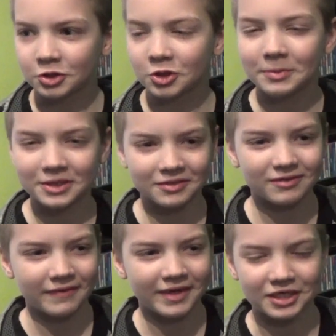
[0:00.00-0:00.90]
Zomboss's
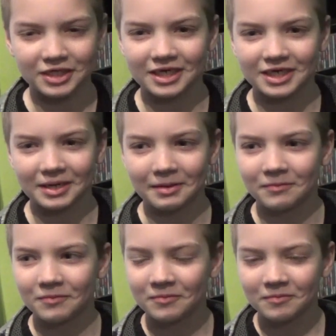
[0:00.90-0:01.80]
Revenge is
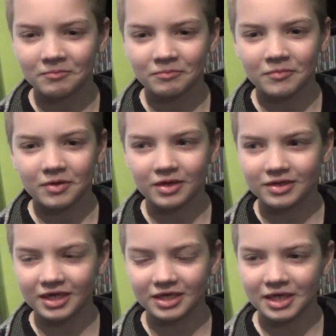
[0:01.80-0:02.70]

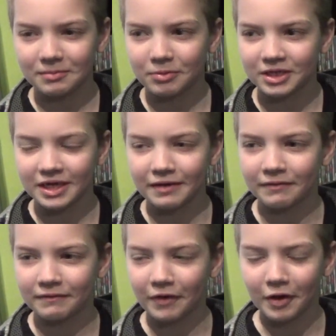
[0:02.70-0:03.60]
actually pretty
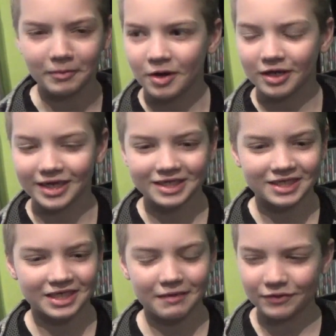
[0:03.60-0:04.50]
fun, because
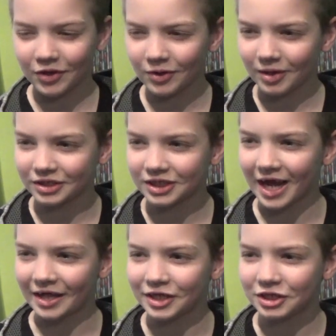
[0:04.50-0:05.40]
it's giving you a
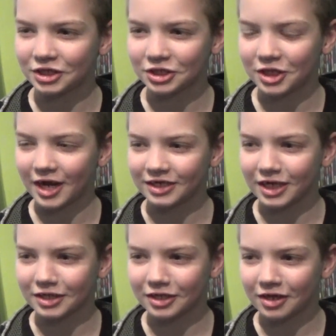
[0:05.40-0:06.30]
challenge, and it's
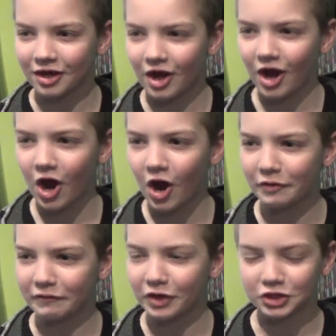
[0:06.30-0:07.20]
like a
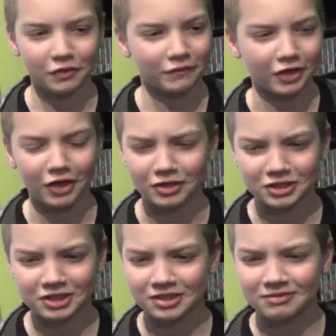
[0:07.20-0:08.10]
harder version of the
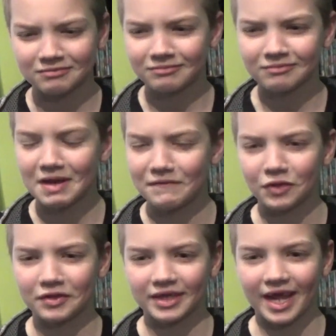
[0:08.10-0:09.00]
last level
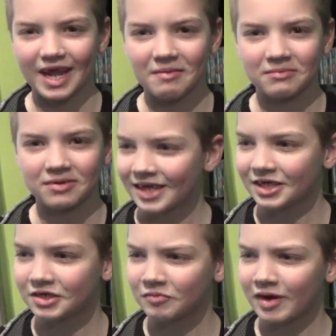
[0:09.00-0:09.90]
in the game. It's
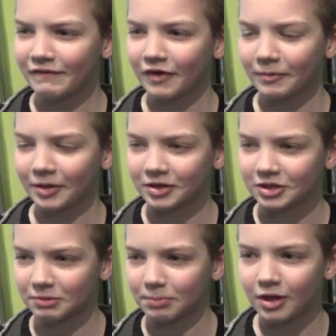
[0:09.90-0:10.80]
just really fun, because
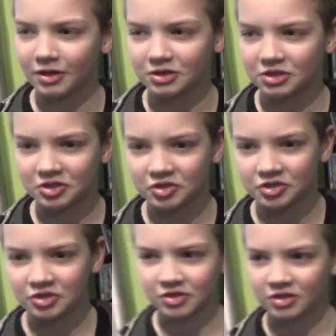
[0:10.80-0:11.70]
the
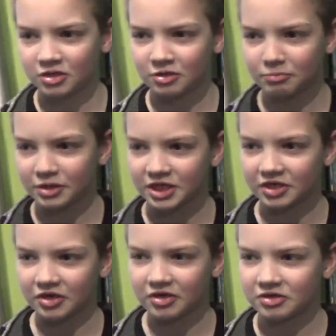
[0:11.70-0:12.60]
plant's pretty
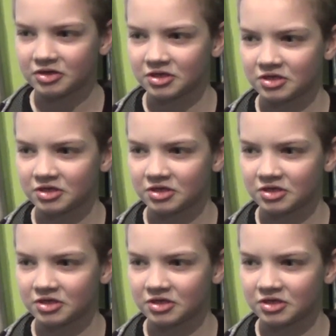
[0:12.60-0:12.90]
good.